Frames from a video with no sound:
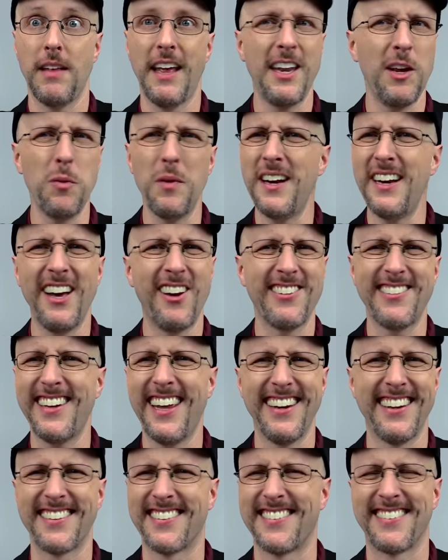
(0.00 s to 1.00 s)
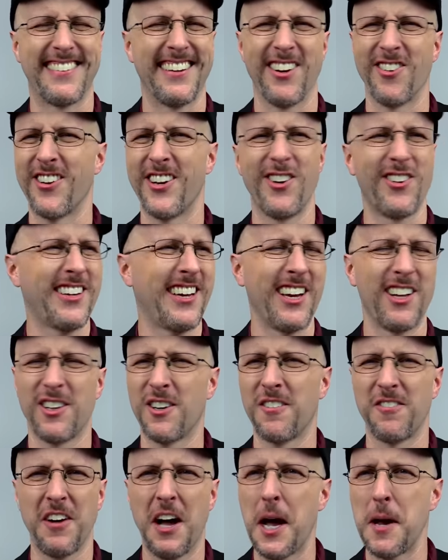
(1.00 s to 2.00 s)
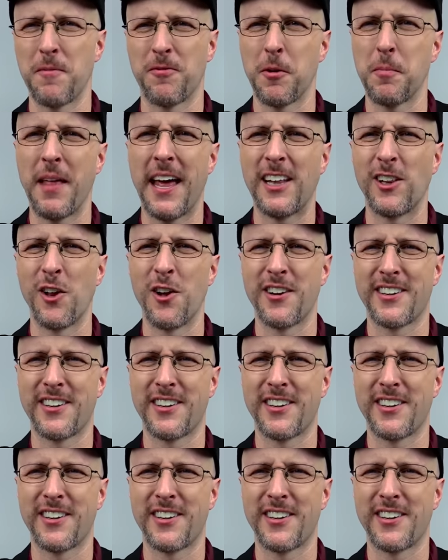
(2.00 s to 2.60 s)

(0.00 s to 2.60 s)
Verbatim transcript: Anyone else get a serial killer vibe from that